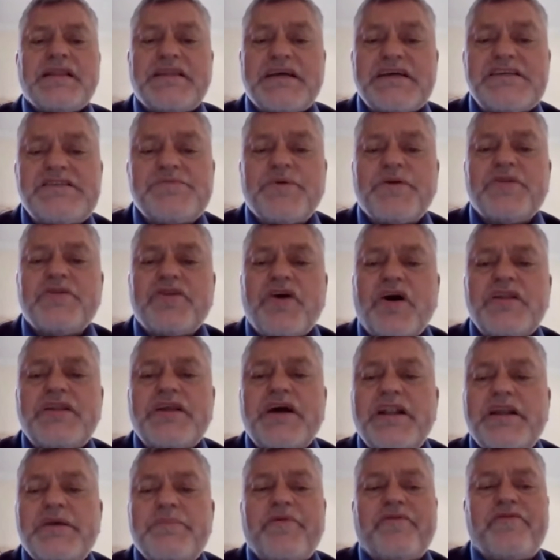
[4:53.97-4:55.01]
This will not
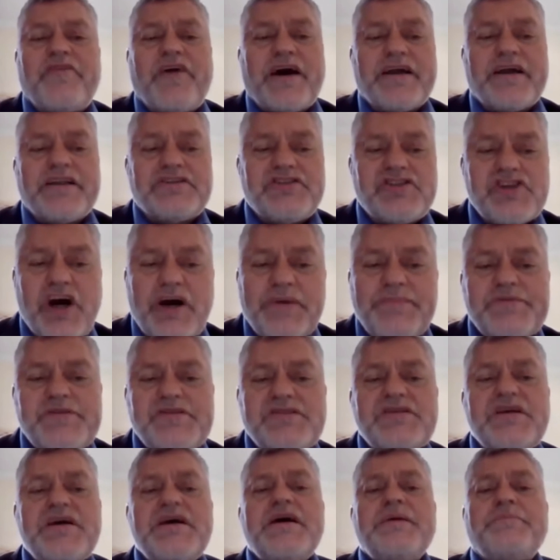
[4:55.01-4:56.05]
only provide
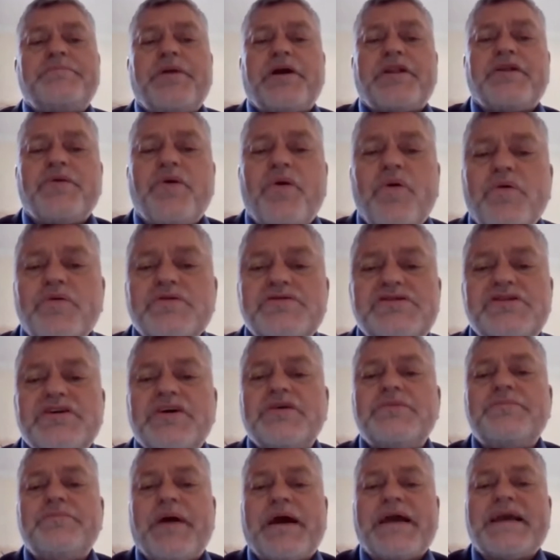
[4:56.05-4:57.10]
jobs, but
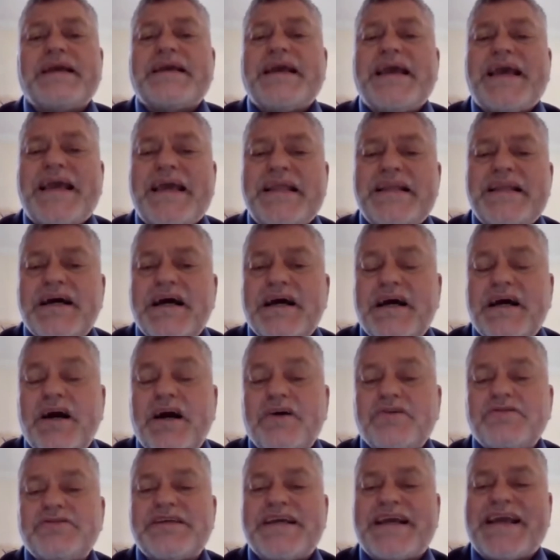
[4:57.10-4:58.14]
also make
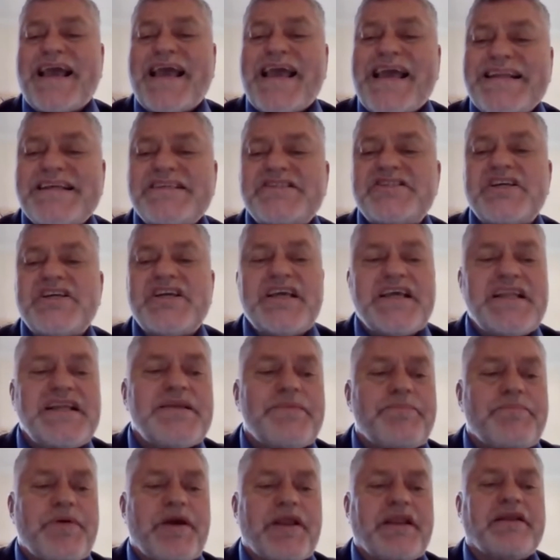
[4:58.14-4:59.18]
Gauteng energy
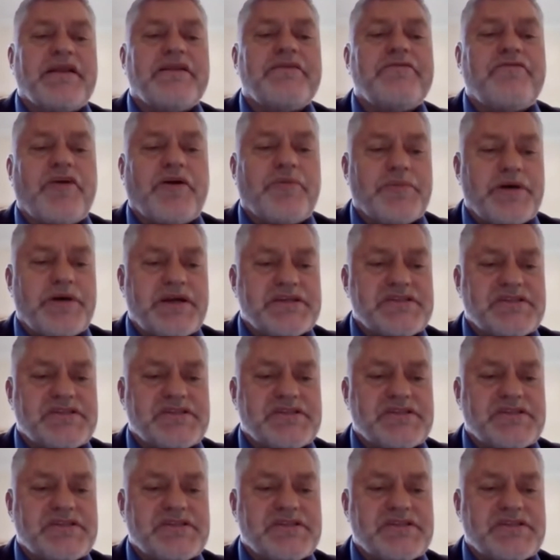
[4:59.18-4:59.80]
independent from